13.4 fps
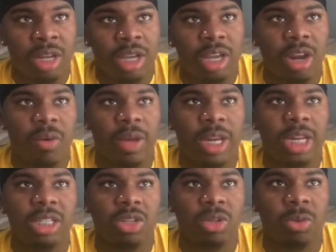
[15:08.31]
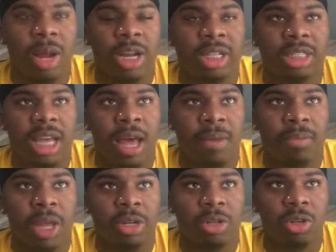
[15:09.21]
You know, and this is around the time
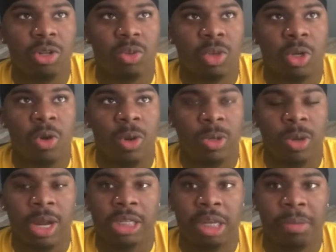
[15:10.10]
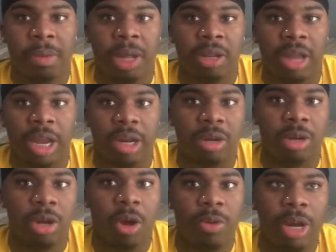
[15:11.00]
like dudes were going crazy about like
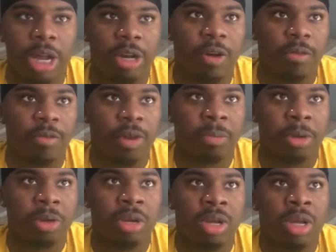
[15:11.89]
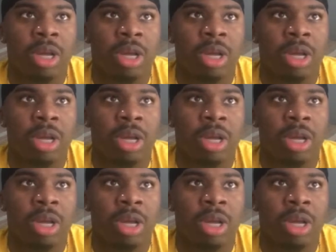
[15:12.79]
No Nut November.